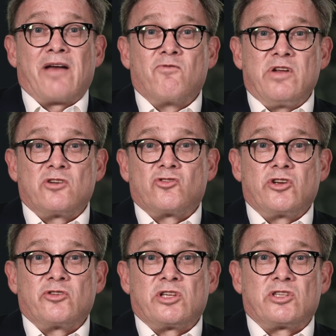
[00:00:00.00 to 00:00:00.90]
and
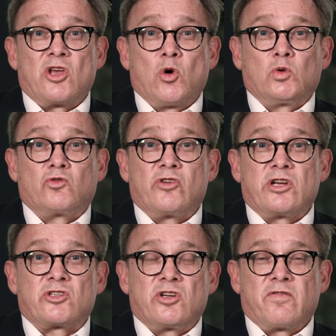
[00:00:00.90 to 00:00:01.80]
reintroduces the old
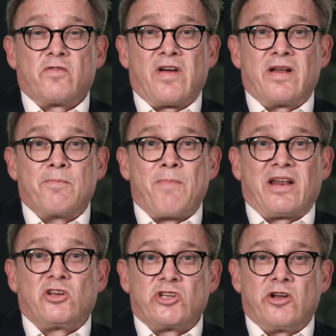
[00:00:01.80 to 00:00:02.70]
tradition of a very
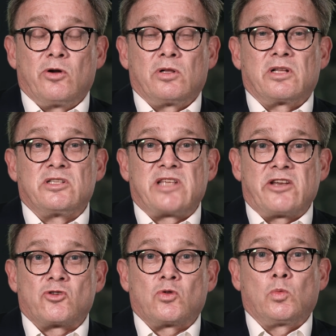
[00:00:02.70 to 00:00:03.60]
managerial,
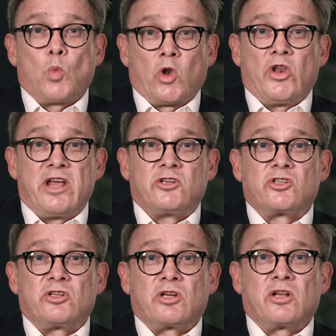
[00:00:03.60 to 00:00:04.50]
consensual, one-nation